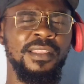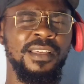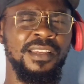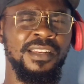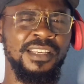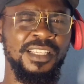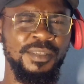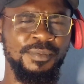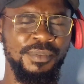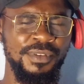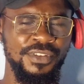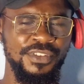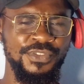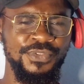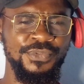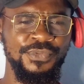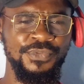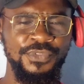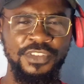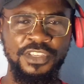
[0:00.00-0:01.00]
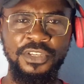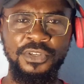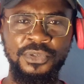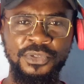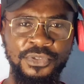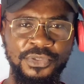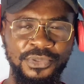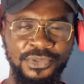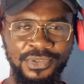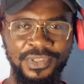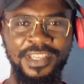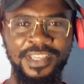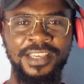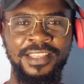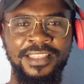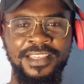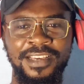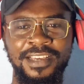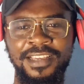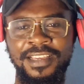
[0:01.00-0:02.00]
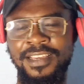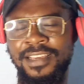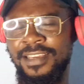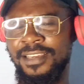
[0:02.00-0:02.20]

that has been fused together.